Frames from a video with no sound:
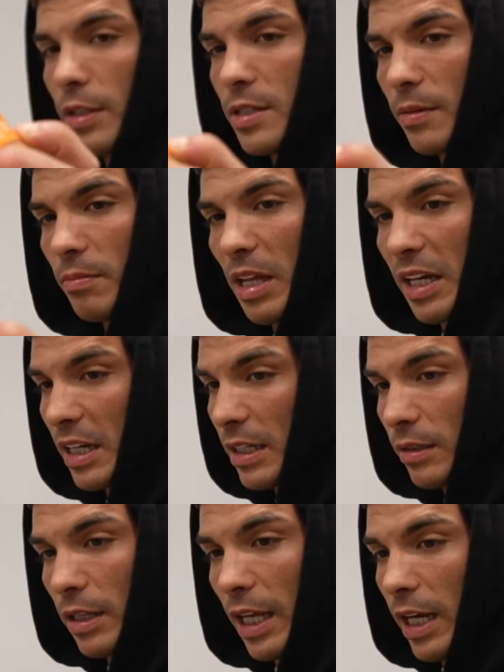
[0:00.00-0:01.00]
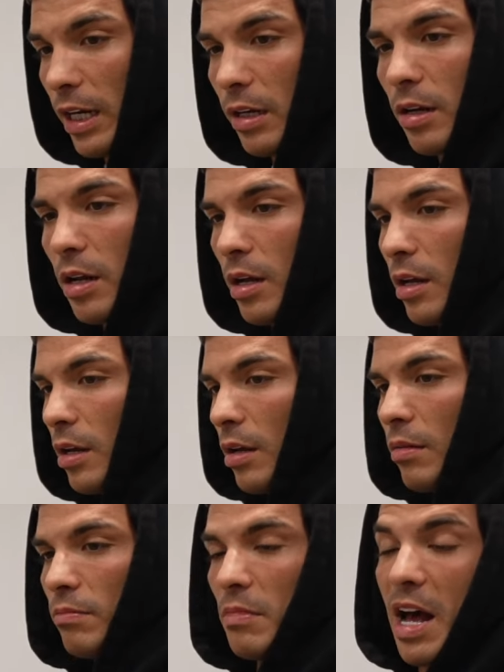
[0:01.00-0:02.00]
It's a, like clean,
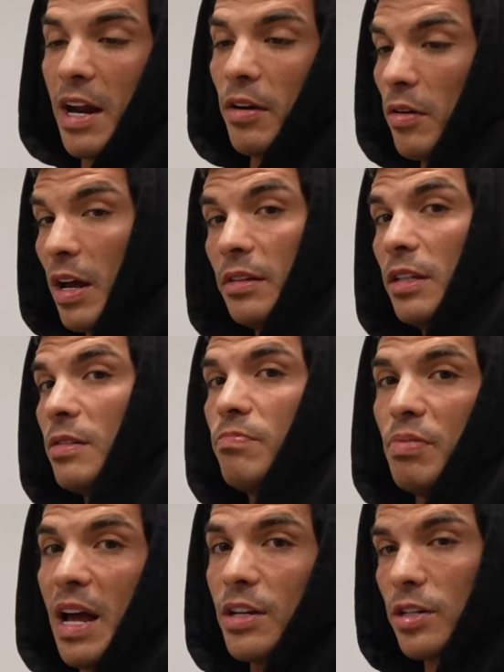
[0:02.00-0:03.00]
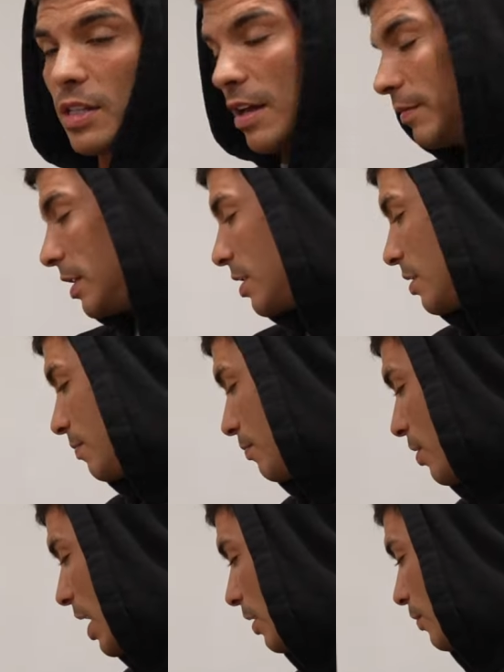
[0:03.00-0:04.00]
I don't know, I just, I just love this
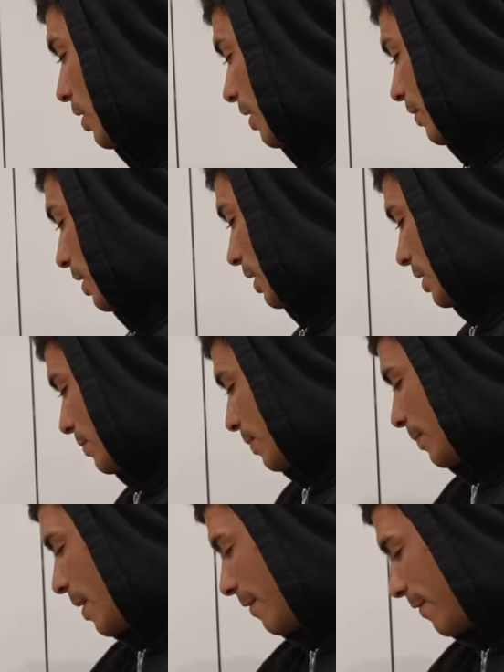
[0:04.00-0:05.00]
brand, whatever it is, but my